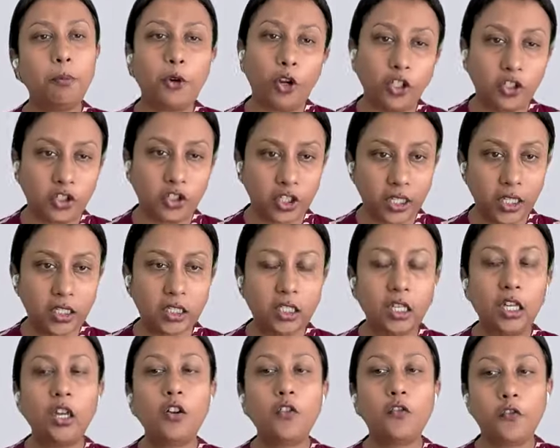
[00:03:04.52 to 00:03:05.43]
a
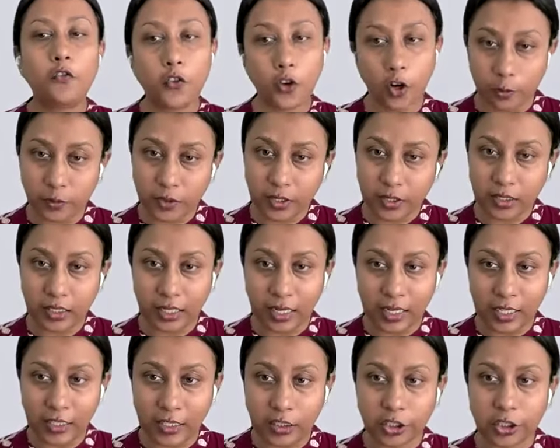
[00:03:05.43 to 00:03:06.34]
project from
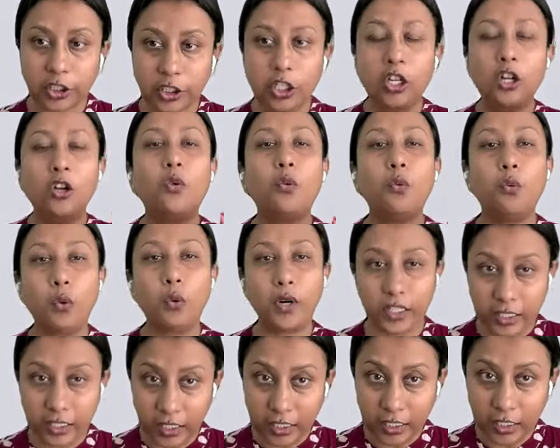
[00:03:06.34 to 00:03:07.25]
scratch,
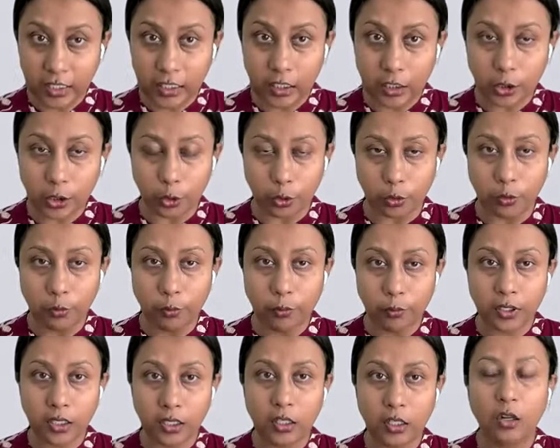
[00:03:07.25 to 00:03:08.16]
working in a
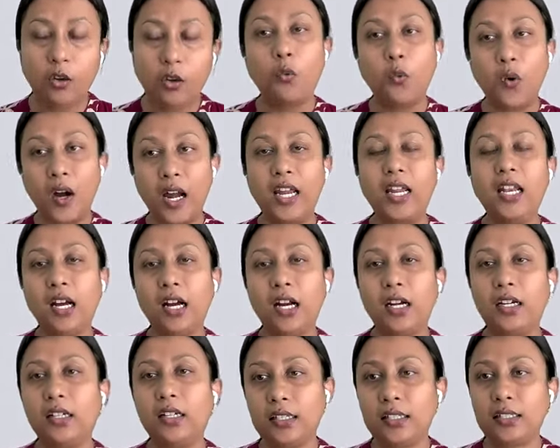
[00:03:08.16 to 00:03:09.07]
group
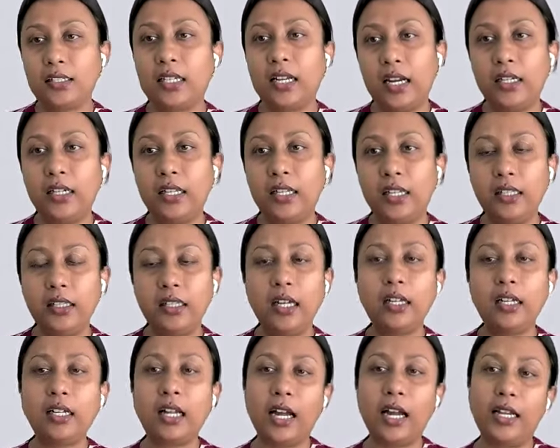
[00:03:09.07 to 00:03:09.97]
while
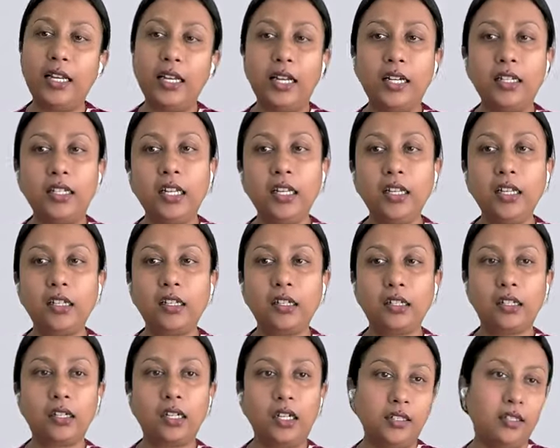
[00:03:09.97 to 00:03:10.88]
understanding the
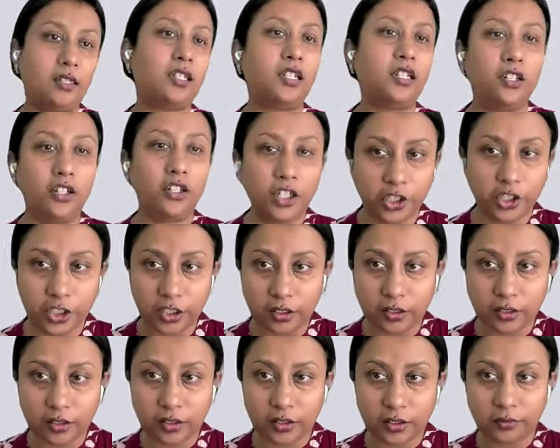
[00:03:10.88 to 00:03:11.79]
kinetic
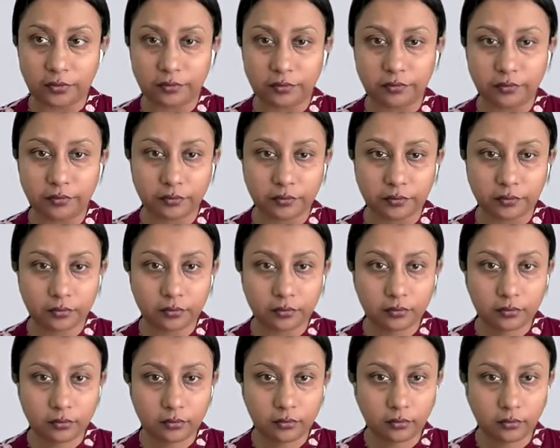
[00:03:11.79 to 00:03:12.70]
considerations.
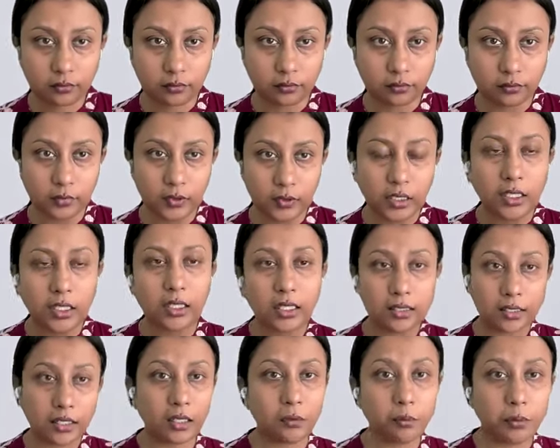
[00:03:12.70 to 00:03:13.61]

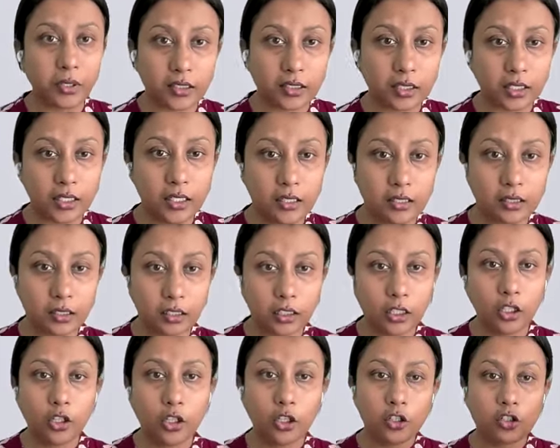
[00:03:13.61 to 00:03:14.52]
Does that make
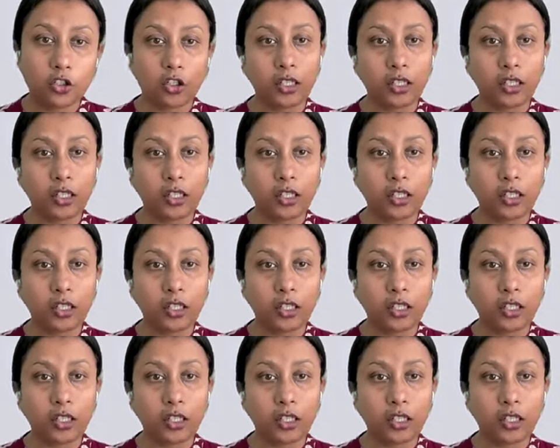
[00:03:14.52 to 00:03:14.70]
sense?